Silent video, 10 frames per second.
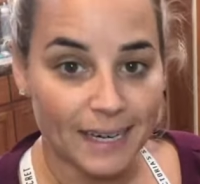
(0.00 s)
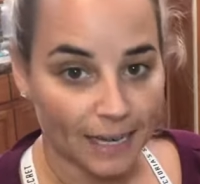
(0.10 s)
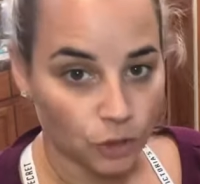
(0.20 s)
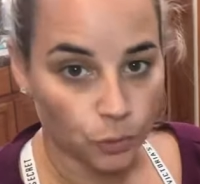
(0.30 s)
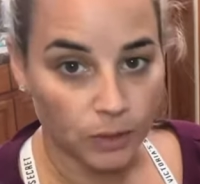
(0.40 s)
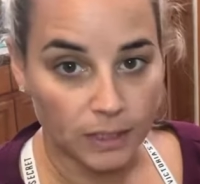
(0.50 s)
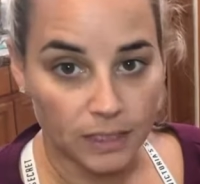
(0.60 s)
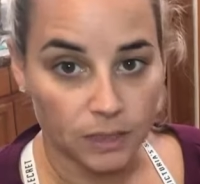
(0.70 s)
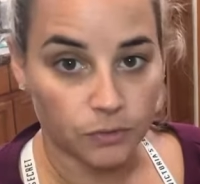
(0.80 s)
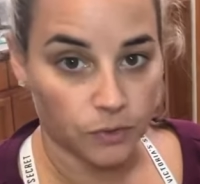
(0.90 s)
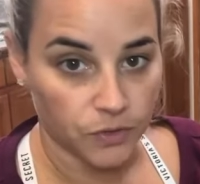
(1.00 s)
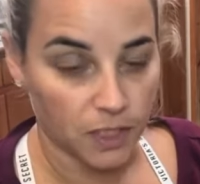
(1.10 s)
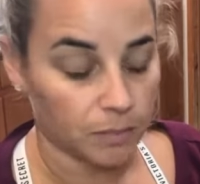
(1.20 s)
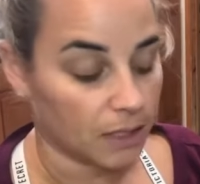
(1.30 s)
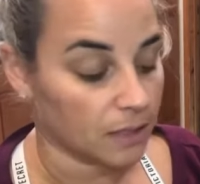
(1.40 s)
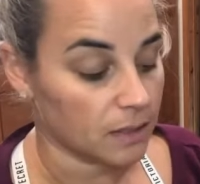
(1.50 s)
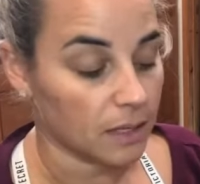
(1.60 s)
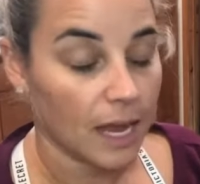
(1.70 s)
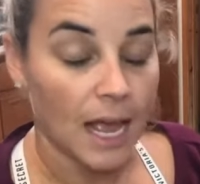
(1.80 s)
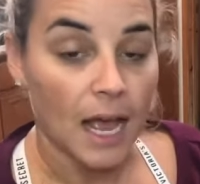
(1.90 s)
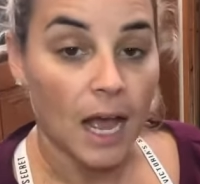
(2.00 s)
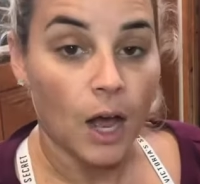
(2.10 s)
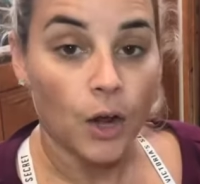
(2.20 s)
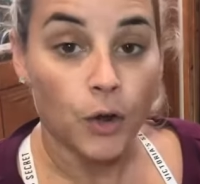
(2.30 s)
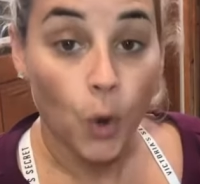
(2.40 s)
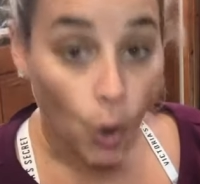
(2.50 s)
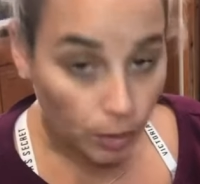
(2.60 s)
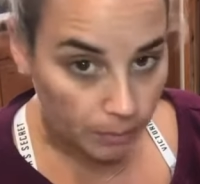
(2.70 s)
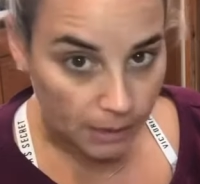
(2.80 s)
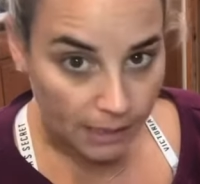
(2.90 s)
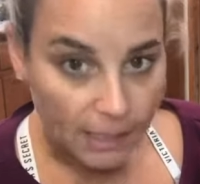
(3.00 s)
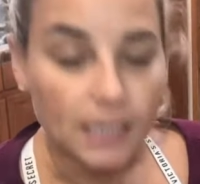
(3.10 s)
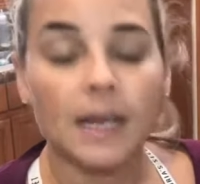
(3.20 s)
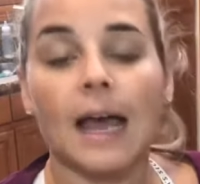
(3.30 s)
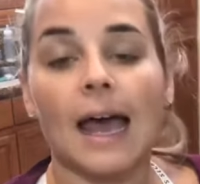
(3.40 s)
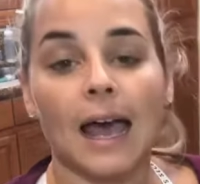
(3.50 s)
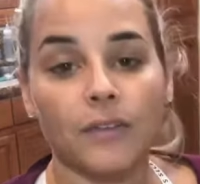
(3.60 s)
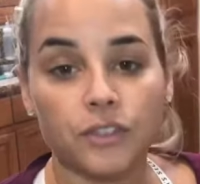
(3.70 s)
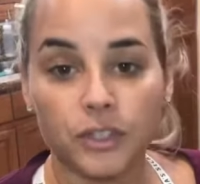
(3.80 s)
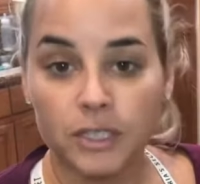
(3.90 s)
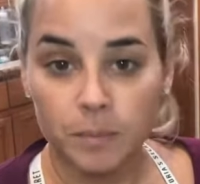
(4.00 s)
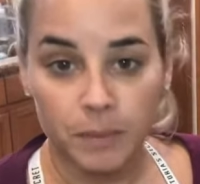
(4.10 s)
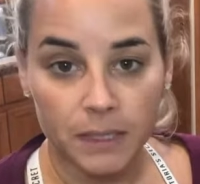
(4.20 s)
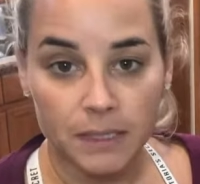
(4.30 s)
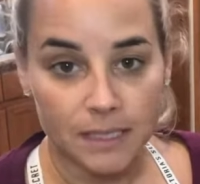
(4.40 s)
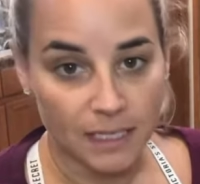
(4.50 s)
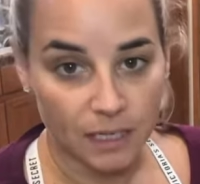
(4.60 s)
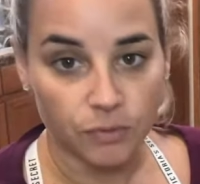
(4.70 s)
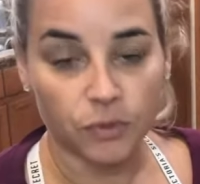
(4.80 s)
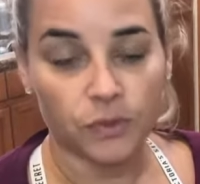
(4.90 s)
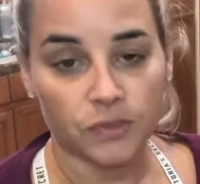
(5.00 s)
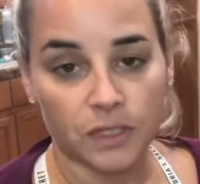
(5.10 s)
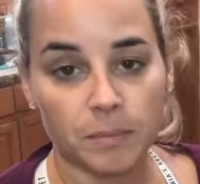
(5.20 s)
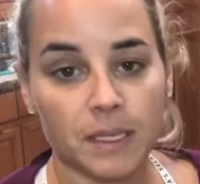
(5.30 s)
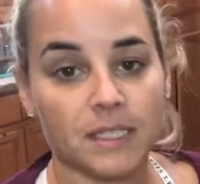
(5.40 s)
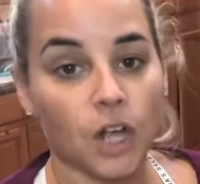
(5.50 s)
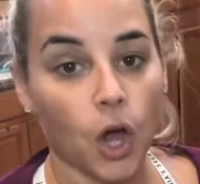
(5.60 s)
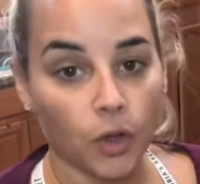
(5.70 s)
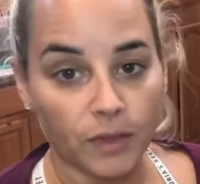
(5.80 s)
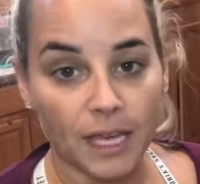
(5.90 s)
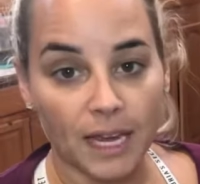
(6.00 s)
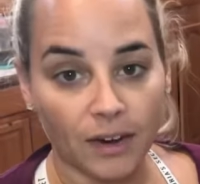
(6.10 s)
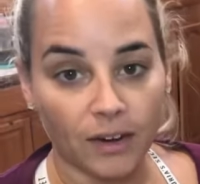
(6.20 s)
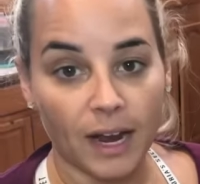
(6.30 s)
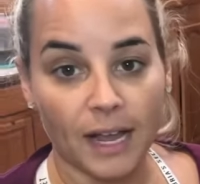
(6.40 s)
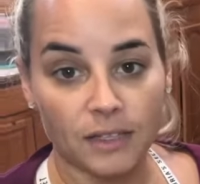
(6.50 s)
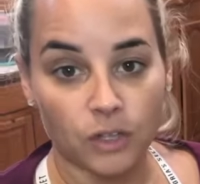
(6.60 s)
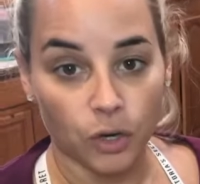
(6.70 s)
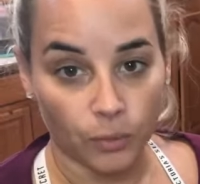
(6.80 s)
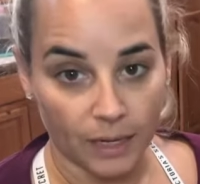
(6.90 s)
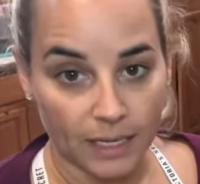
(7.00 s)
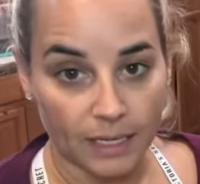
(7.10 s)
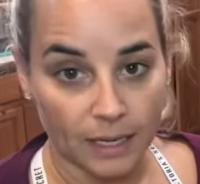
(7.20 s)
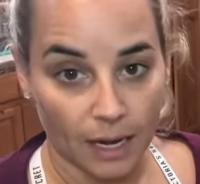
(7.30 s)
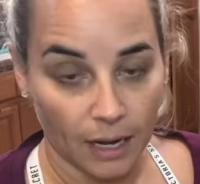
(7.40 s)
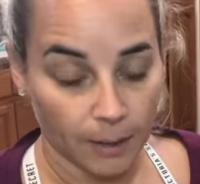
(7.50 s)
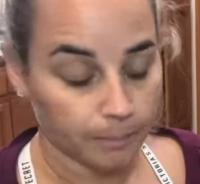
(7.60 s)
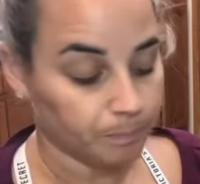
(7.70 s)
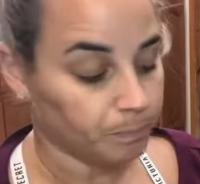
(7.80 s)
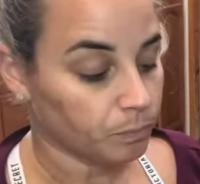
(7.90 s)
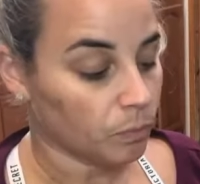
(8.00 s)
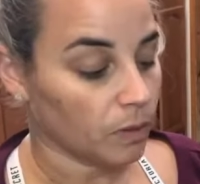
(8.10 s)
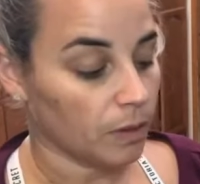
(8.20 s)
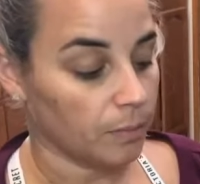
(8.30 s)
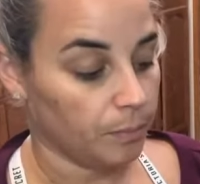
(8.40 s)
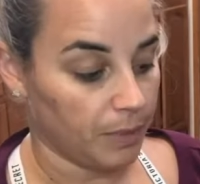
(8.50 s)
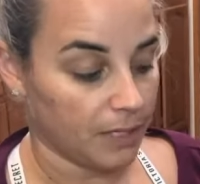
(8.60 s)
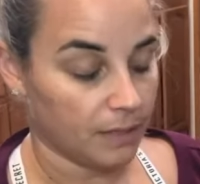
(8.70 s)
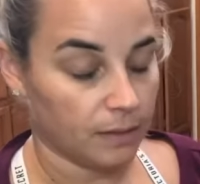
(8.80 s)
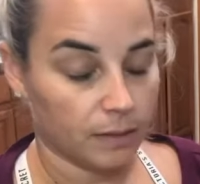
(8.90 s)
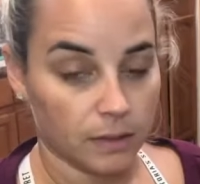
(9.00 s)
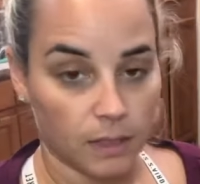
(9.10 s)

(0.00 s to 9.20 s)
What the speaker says: natural release of 15 minutes. Normally, after it's been sitting for 15 minutes, all the air has already been